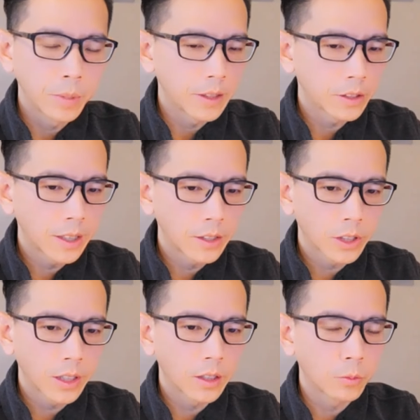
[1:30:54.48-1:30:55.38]
But as I
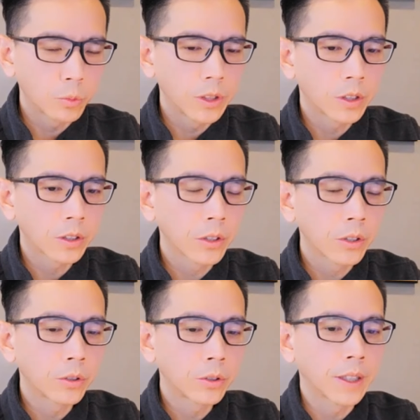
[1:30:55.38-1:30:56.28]
said, we are
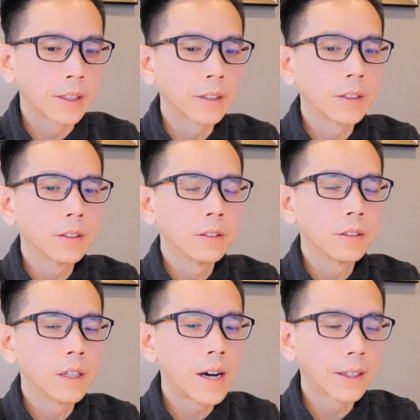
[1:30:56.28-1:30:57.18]
curing
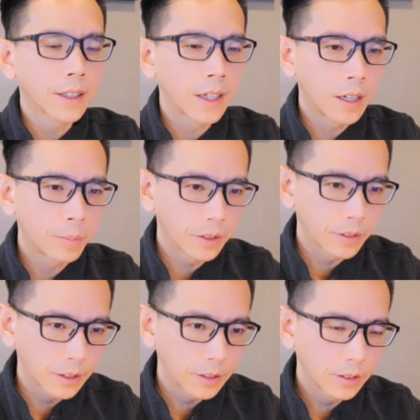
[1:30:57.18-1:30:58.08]

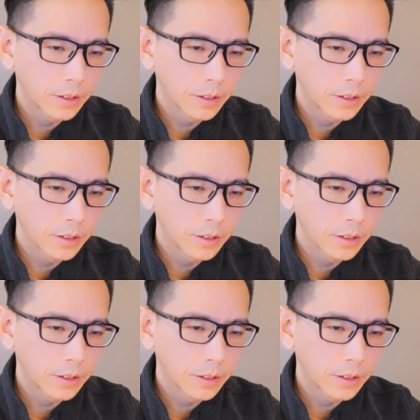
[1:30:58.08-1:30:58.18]
uncommonly.